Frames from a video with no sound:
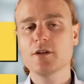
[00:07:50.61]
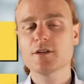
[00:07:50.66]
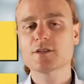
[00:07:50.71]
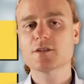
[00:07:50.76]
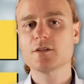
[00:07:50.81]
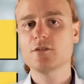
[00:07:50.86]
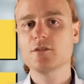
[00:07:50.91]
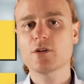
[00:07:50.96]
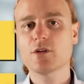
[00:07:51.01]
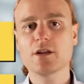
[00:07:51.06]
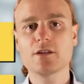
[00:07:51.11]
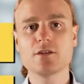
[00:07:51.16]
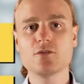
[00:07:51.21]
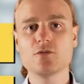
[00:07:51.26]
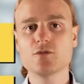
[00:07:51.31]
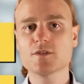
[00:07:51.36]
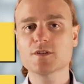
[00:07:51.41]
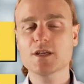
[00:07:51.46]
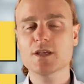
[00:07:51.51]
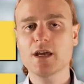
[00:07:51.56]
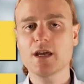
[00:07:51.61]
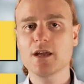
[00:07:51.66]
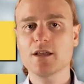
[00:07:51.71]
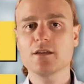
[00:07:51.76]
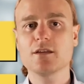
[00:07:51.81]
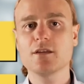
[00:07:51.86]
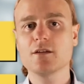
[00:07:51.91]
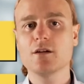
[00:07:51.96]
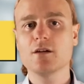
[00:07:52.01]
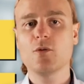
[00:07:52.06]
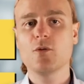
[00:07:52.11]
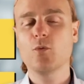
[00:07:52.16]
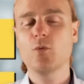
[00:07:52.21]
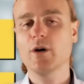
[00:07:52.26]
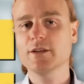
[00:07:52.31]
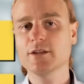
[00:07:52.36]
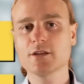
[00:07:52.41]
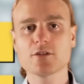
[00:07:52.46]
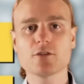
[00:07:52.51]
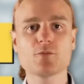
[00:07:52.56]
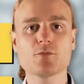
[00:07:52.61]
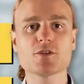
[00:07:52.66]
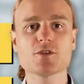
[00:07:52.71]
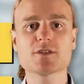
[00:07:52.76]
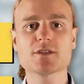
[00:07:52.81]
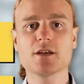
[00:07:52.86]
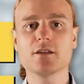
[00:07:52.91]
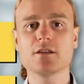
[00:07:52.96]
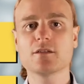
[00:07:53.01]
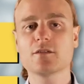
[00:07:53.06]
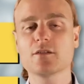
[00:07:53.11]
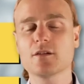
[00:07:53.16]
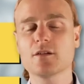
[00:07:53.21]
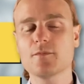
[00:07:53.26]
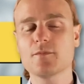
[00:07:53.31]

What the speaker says: so you can use any 100%